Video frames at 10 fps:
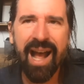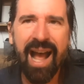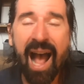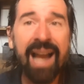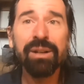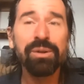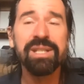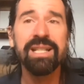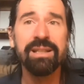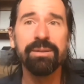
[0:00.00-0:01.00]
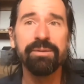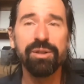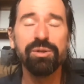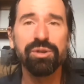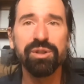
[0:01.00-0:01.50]
I don't see the
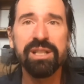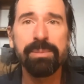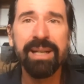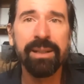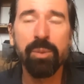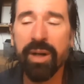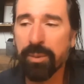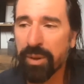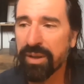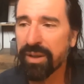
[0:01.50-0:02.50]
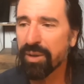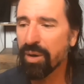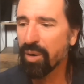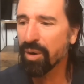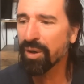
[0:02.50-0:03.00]
future as being one where there
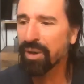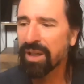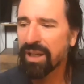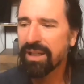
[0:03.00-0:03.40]
are